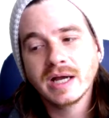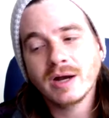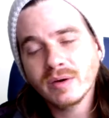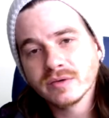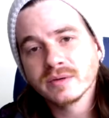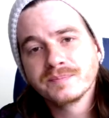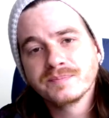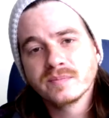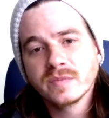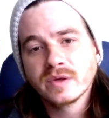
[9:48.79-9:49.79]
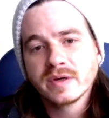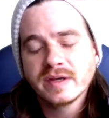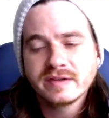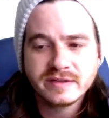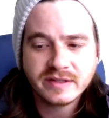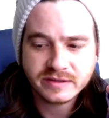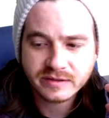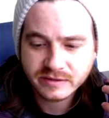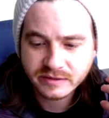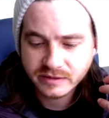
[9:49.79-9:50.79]
However, there is
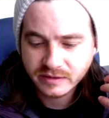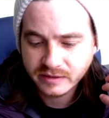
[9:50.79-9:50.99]
this